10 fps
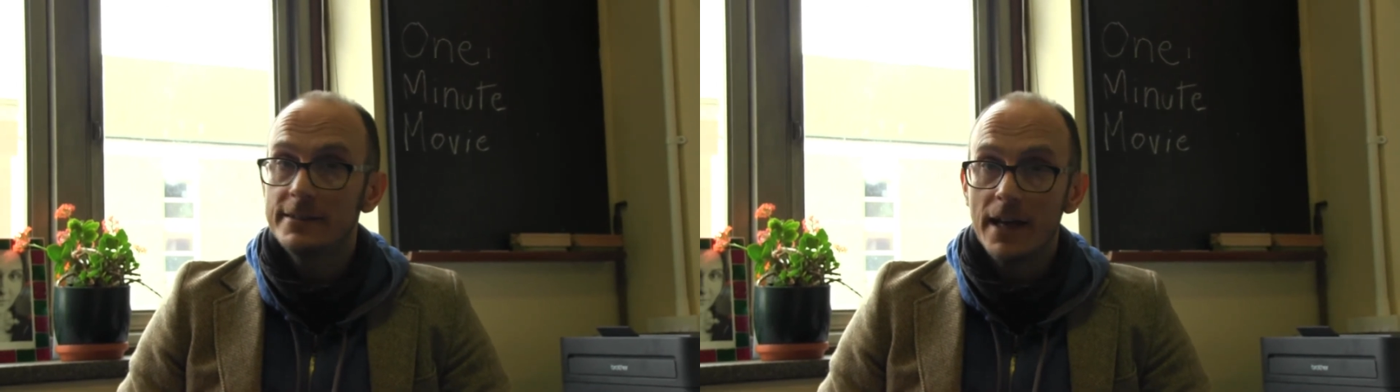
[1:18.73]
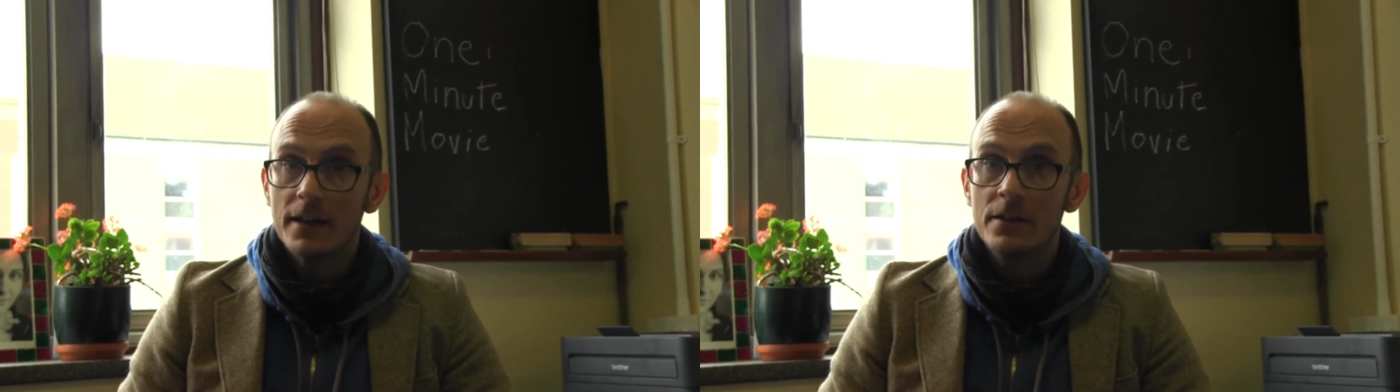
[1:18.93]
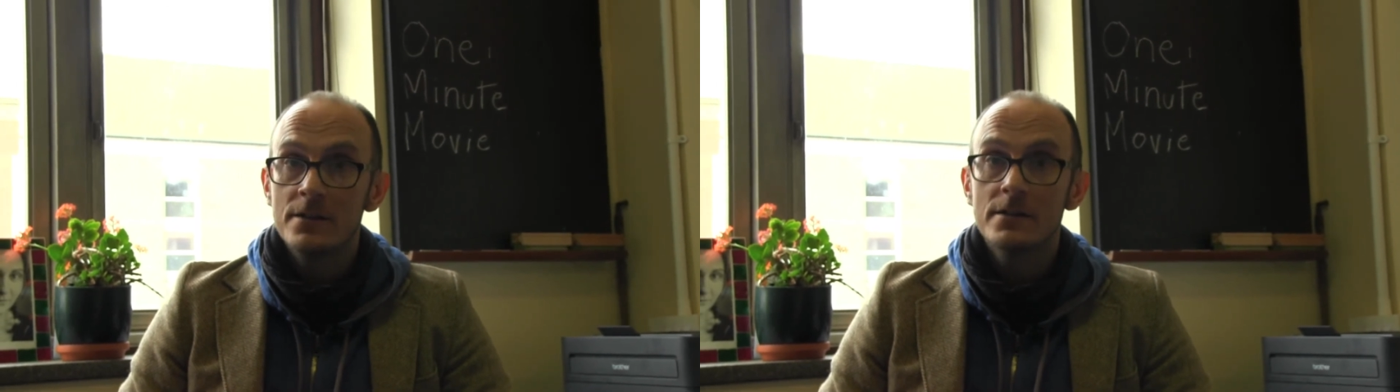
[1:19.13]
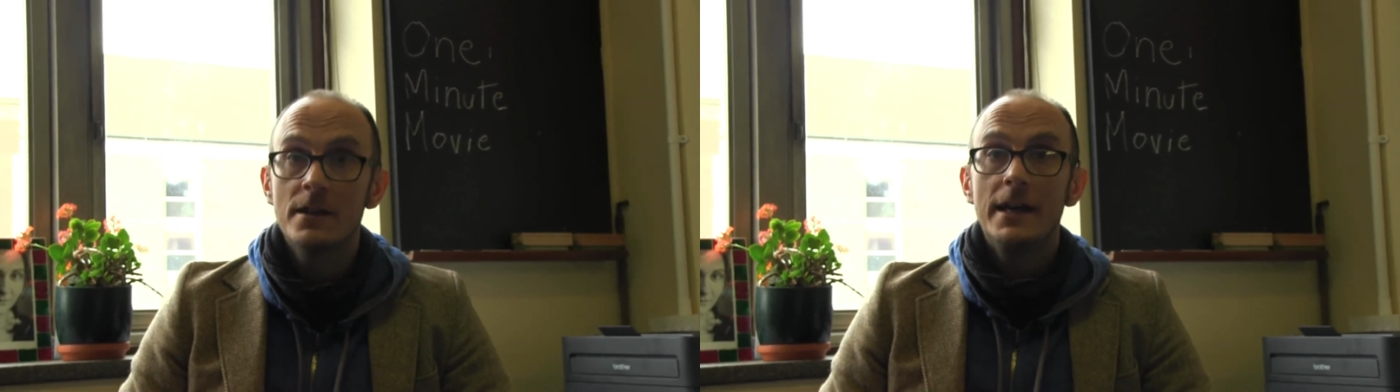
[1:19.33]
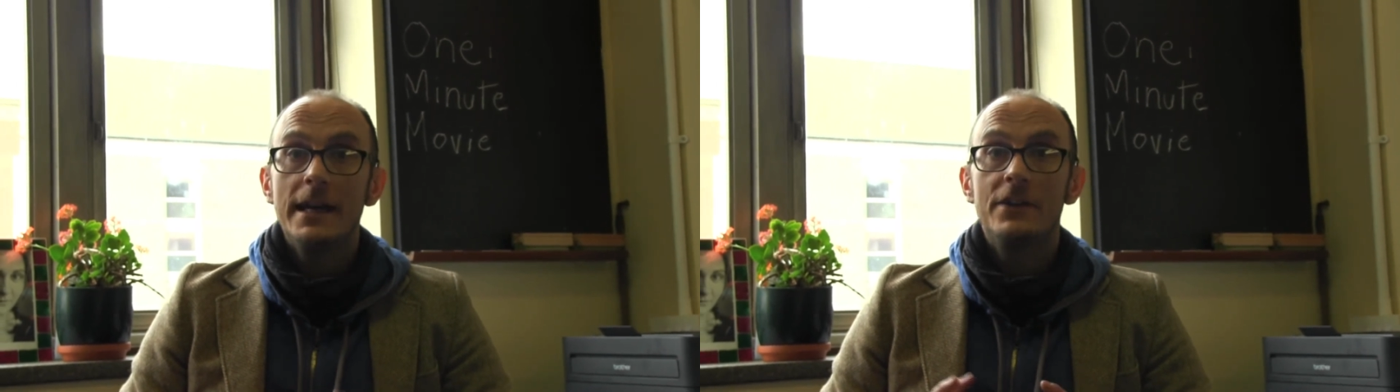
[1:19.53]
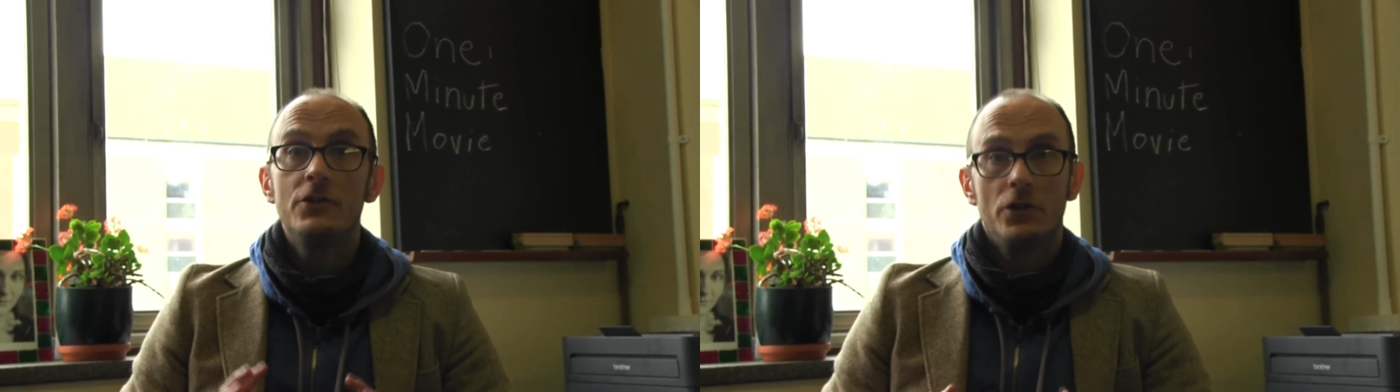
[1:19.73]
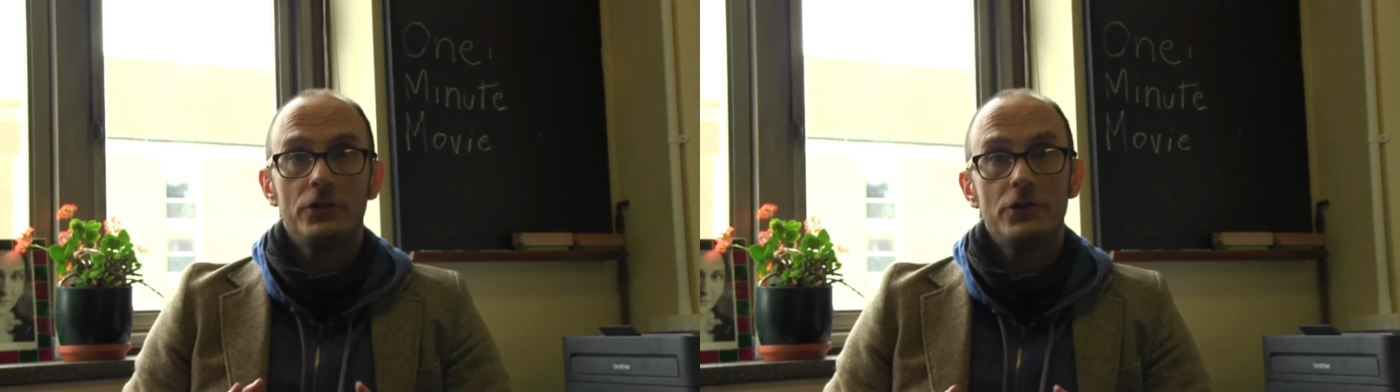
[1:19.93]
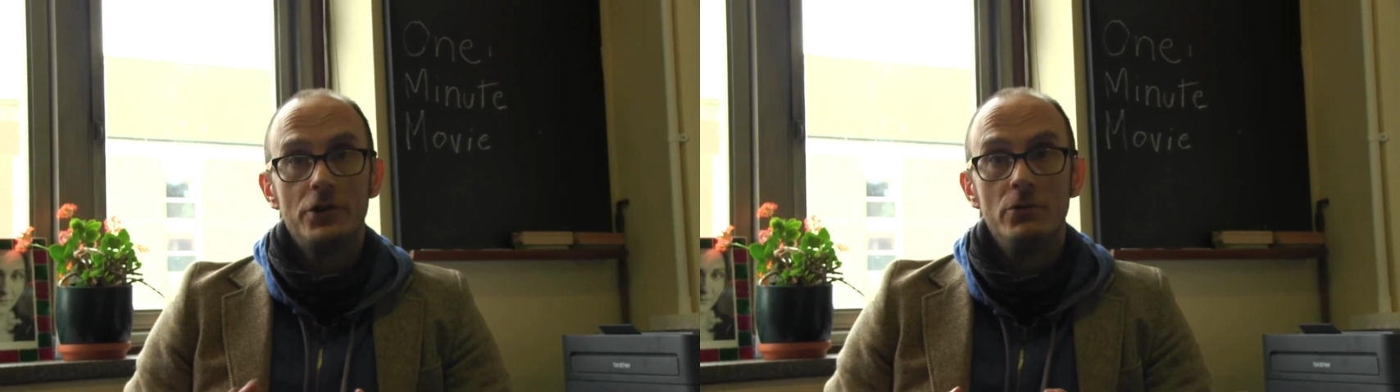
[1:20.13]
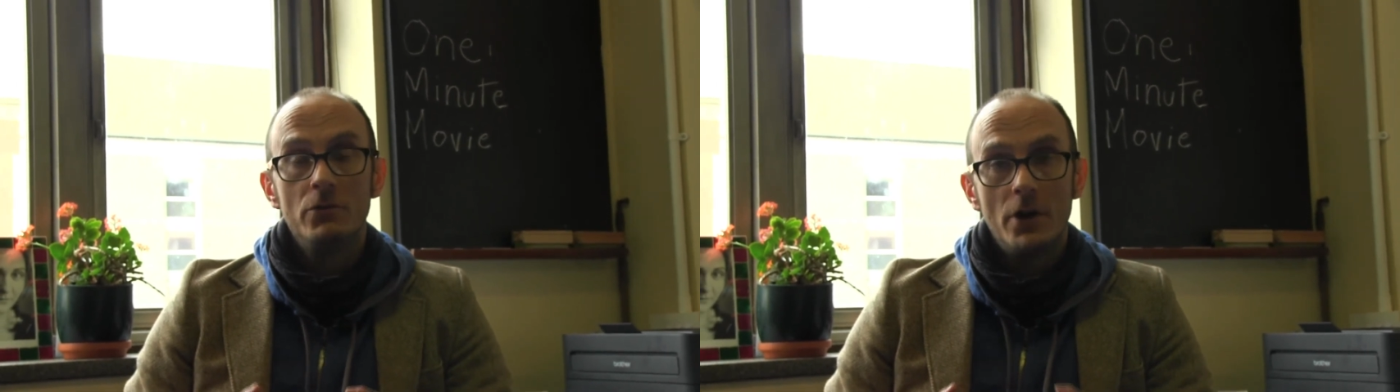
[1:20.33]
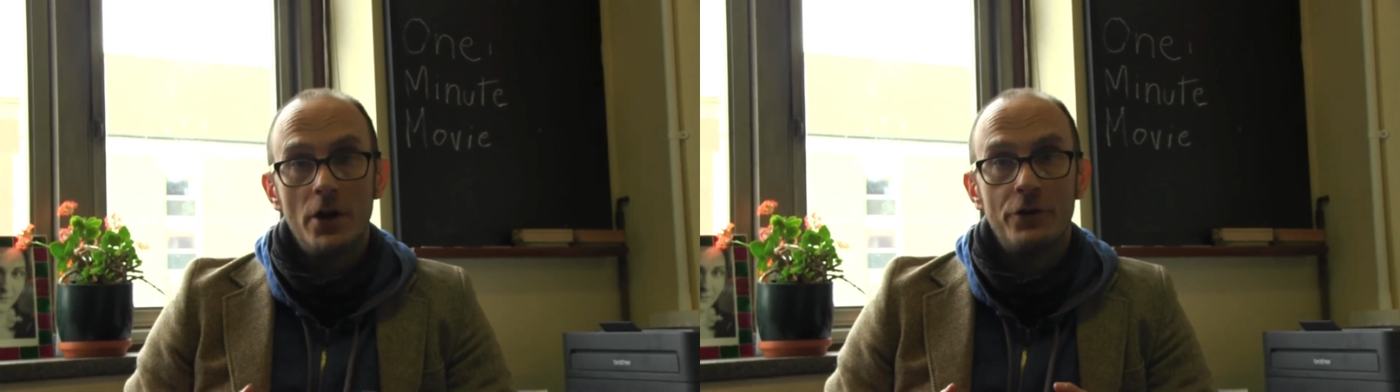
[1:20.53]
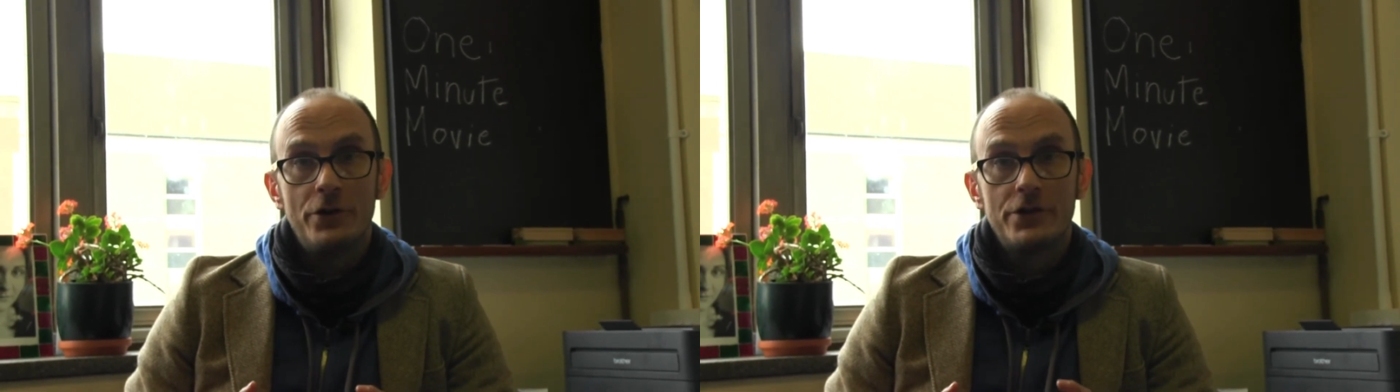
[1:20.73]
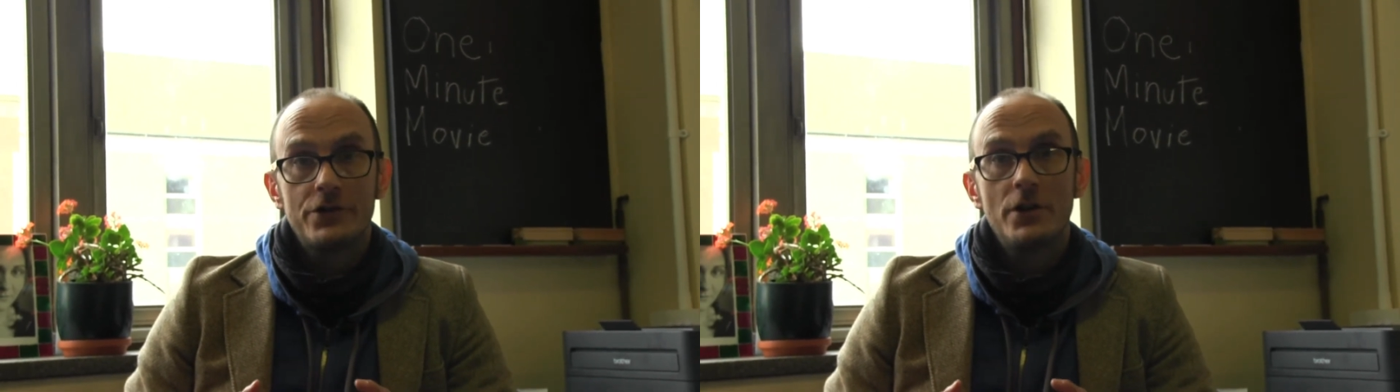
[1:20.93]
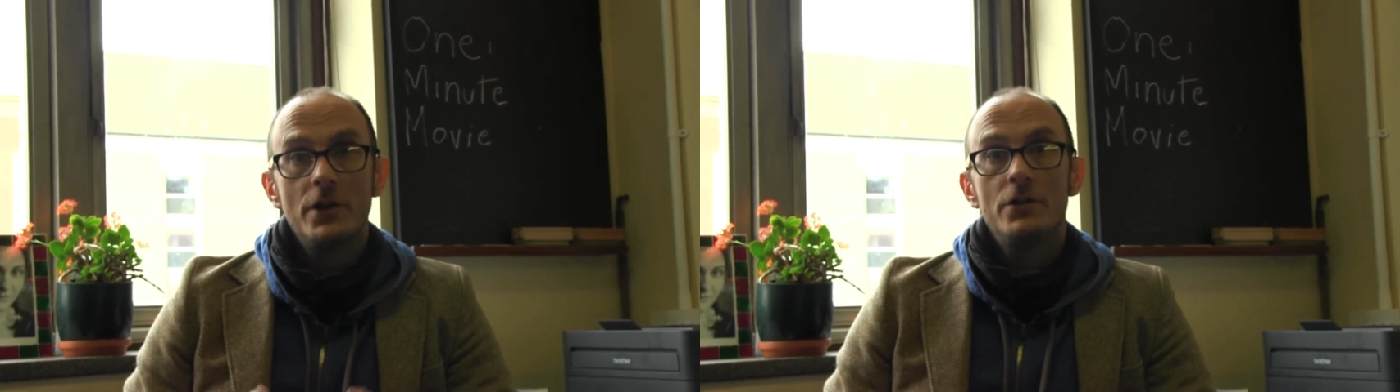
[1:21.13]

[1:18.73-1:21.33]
seconds is not too onerous.